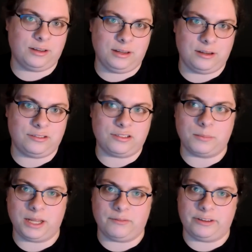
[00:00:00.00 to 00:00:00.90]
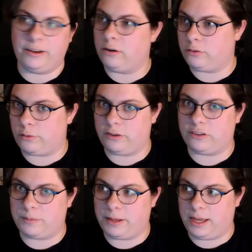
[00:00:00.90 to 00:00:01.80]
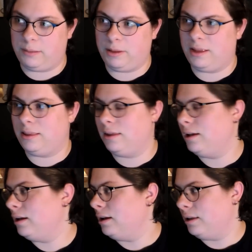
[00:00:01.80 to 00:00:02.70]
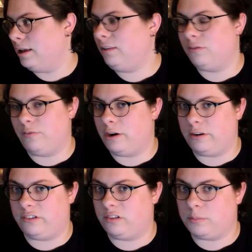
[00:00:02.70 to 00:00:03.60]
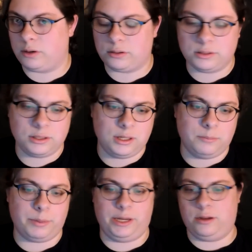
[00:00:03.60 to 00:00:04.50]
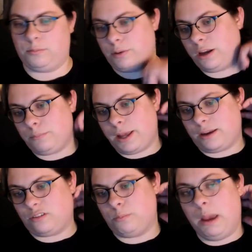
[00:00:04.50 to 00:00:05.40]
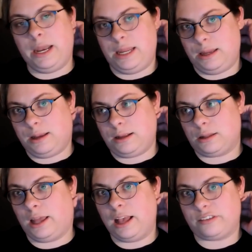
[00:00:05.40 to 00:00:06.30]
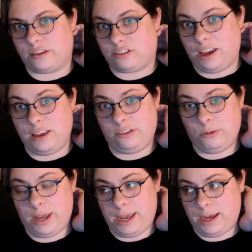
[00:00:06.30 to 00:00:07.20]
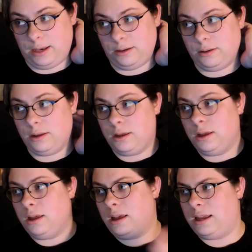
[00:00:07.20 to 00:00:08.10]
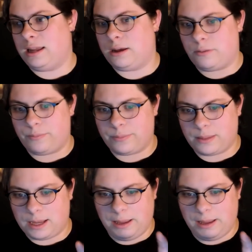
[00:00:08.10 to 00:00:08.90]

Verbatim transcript: as, as something of a territories type game. It it's very similar, but you know bringing back as many classics as you can. And now